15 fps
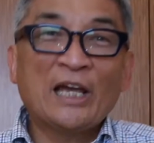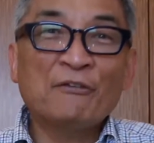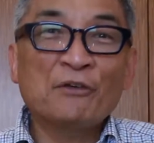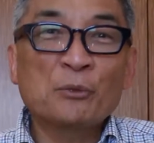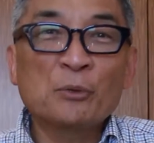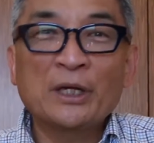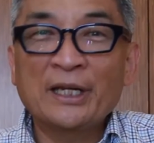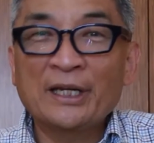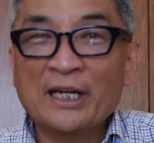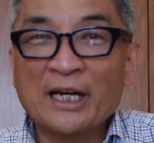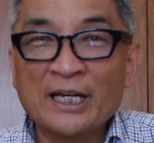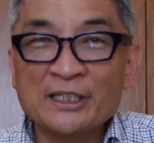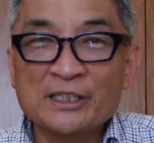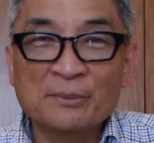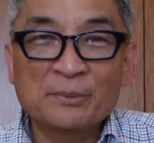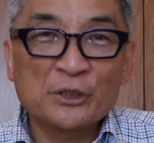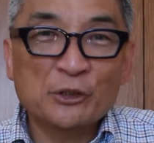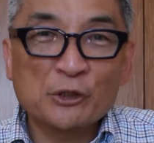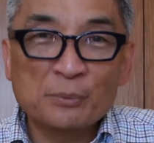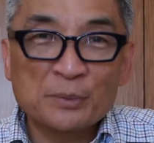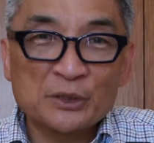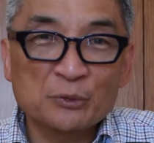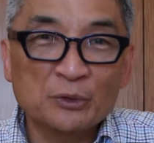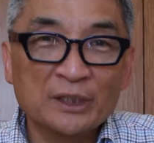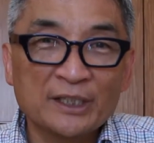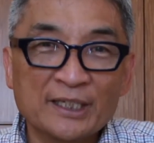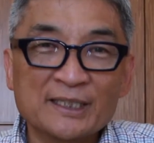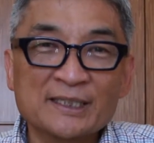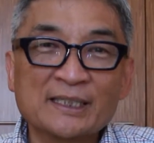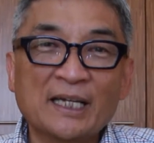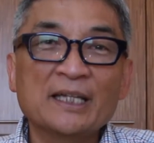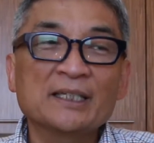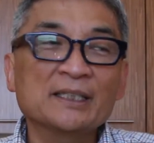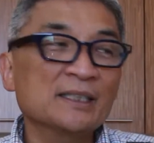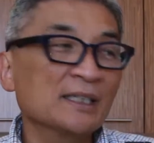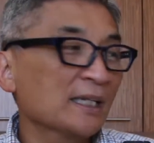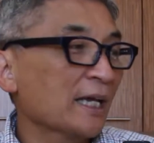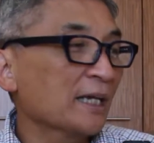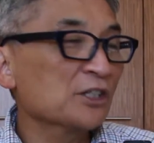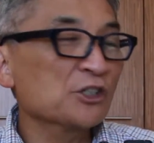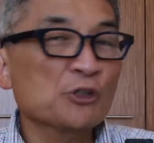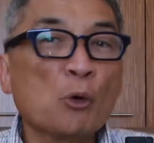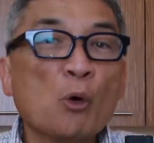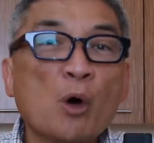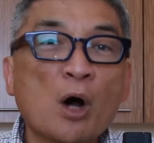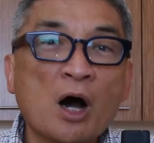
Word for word: Everyone at IW Group is really excited today to show